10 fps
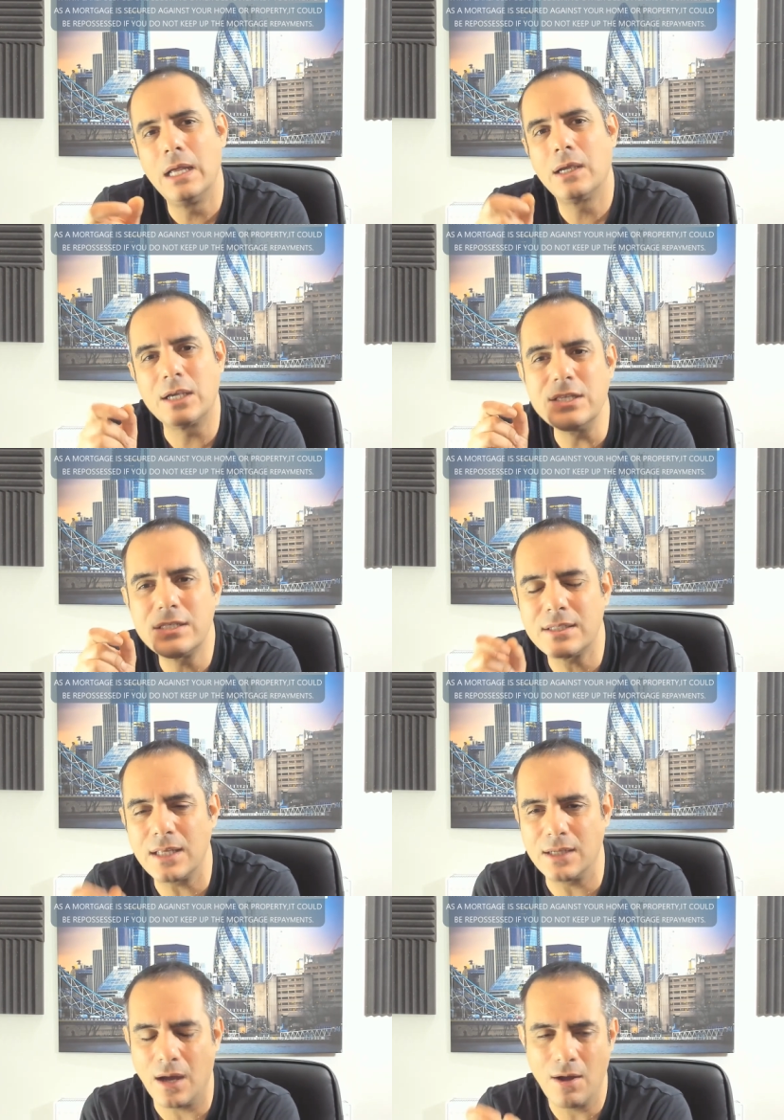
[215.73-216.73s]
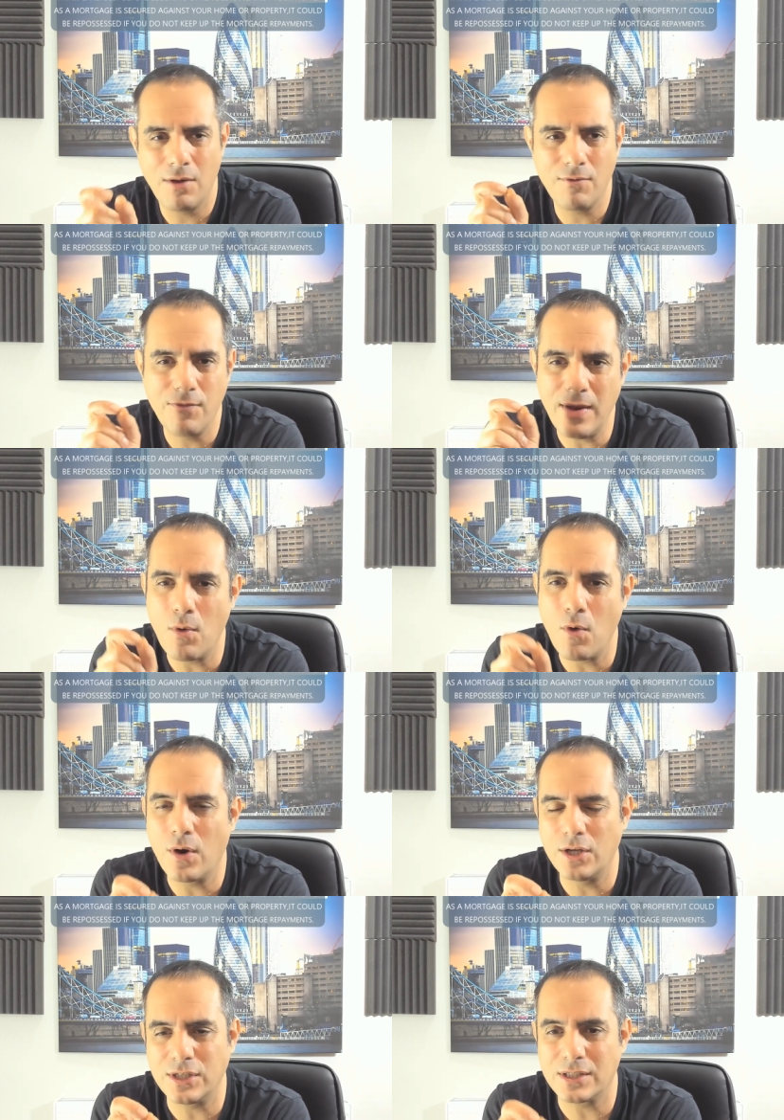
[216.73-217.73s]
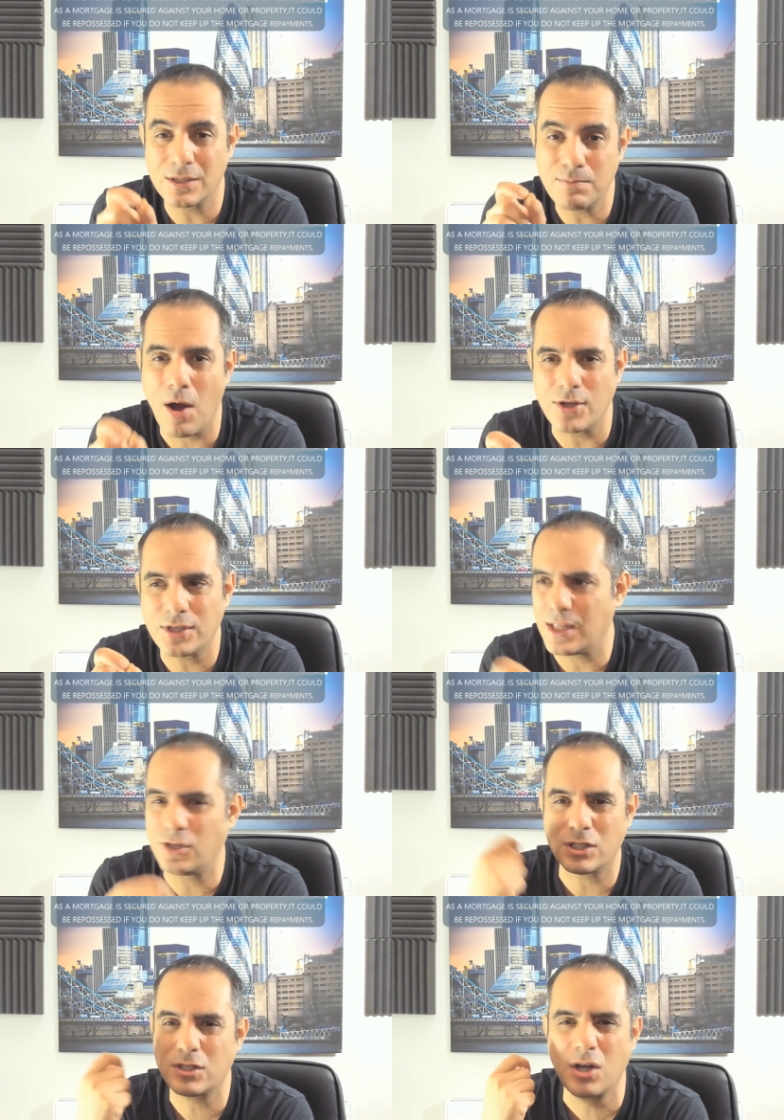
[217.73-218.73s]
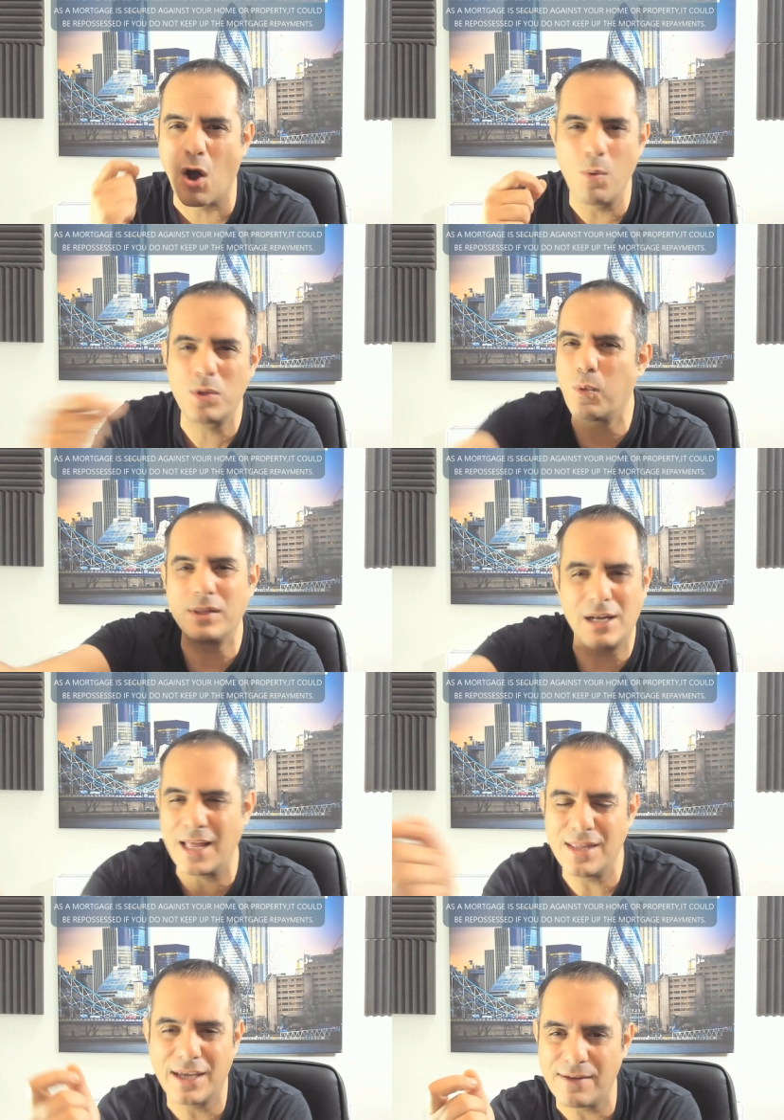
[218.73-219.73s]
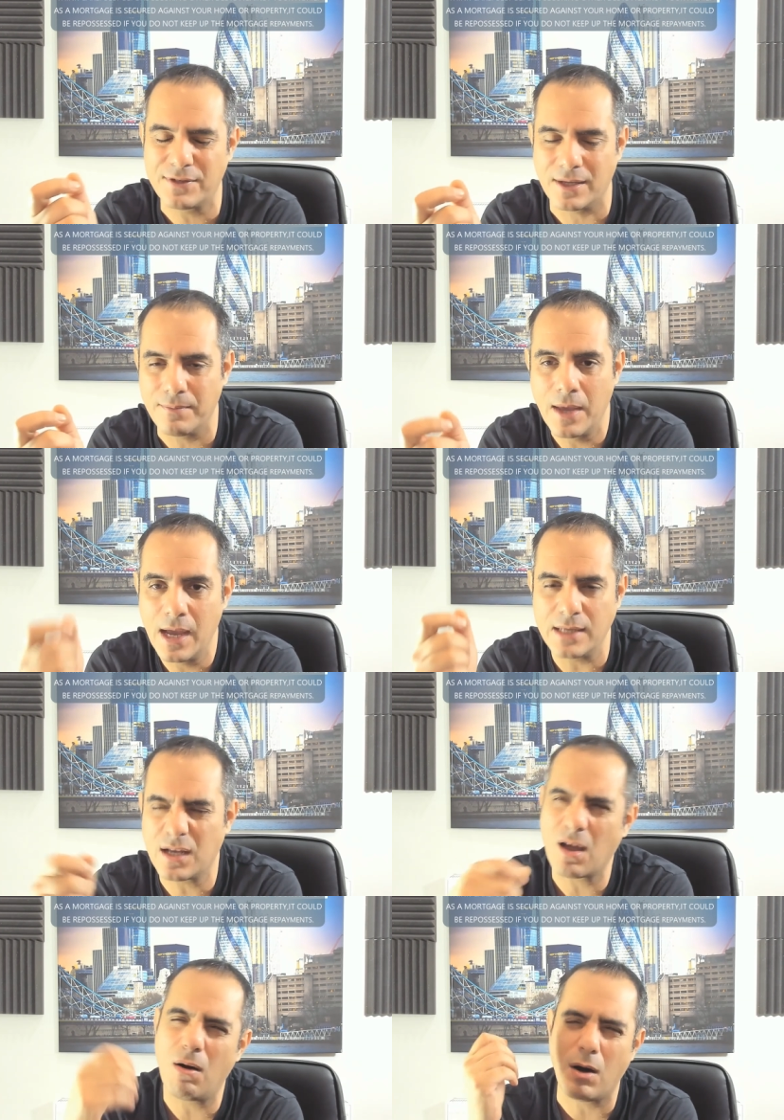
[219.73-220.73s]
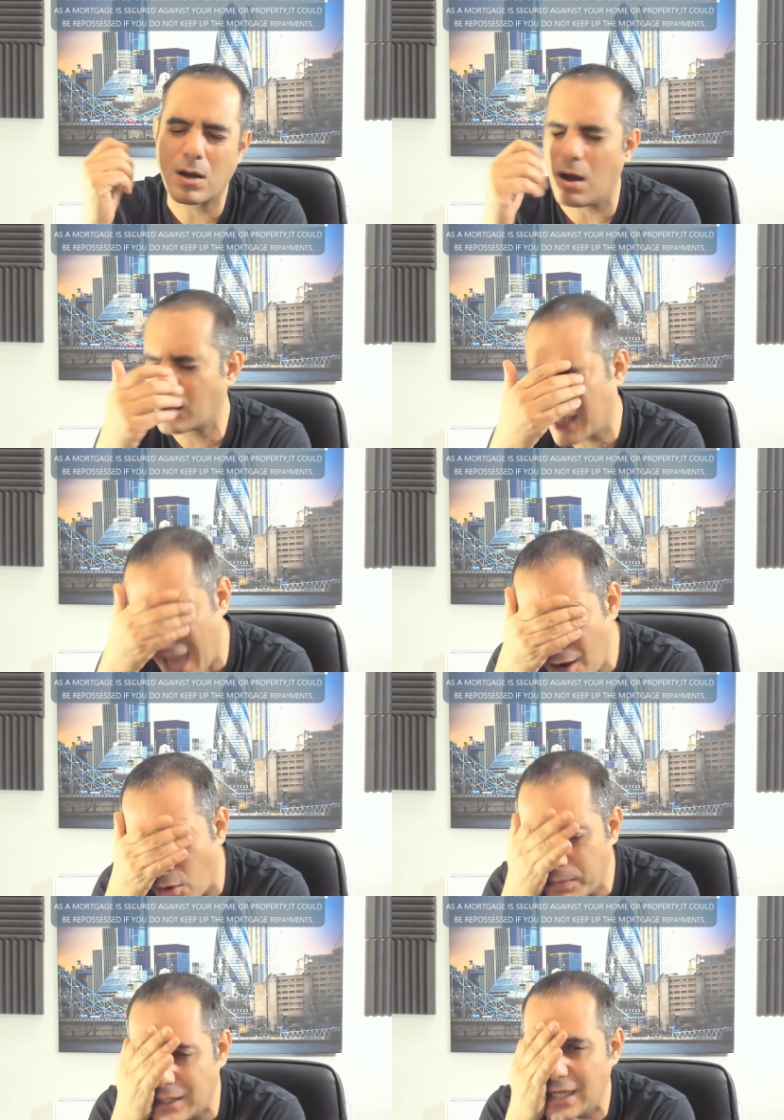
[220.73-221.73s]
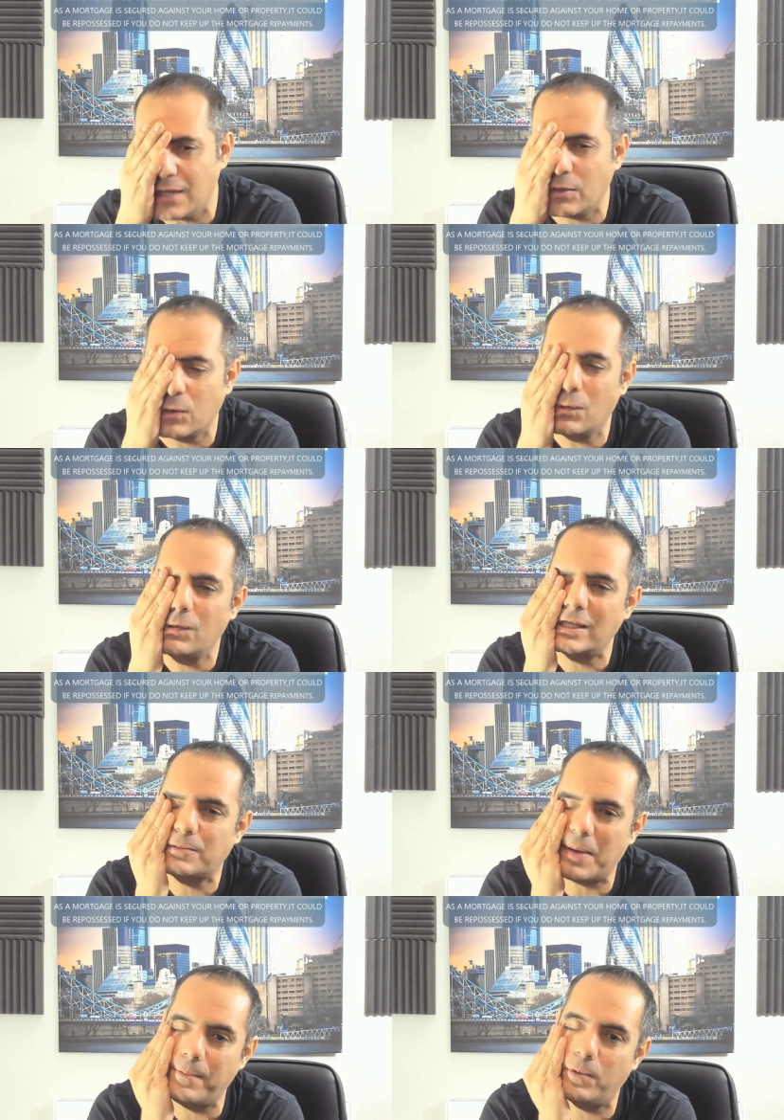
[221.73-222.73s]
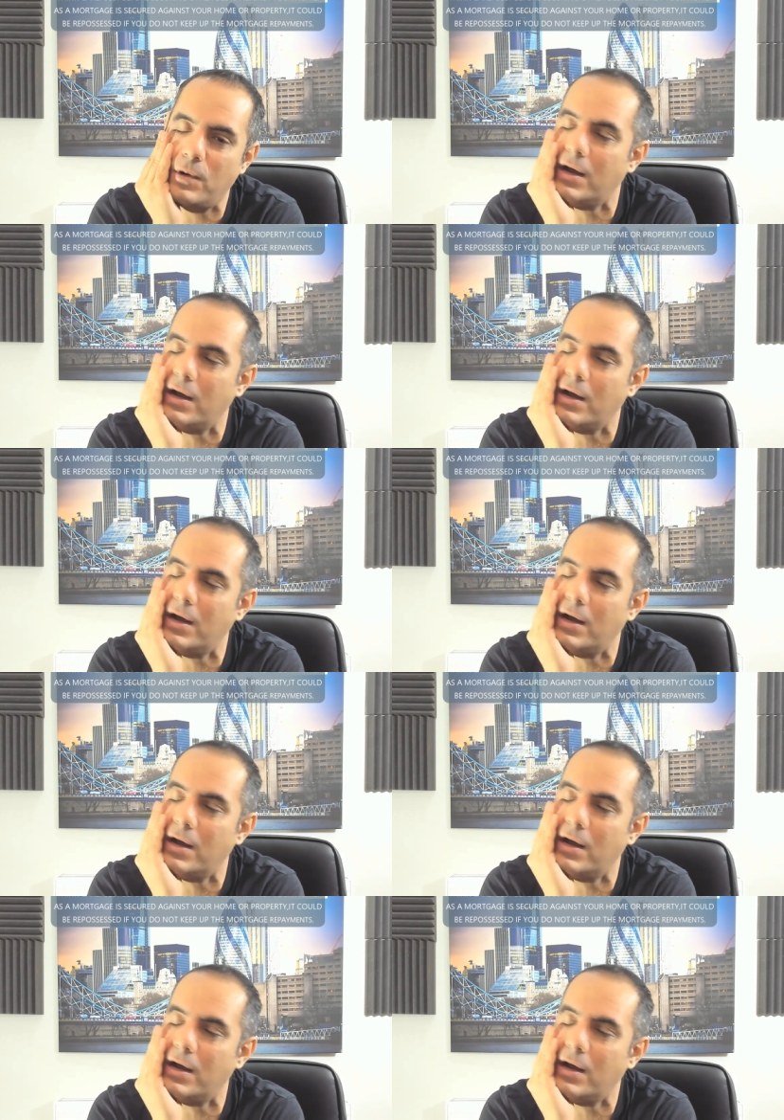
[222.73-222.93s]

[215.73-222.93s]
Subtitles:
consider remortgages as much and they just go with what the lender gives them is they go, oh, I cannot be dealing with all this paperwork.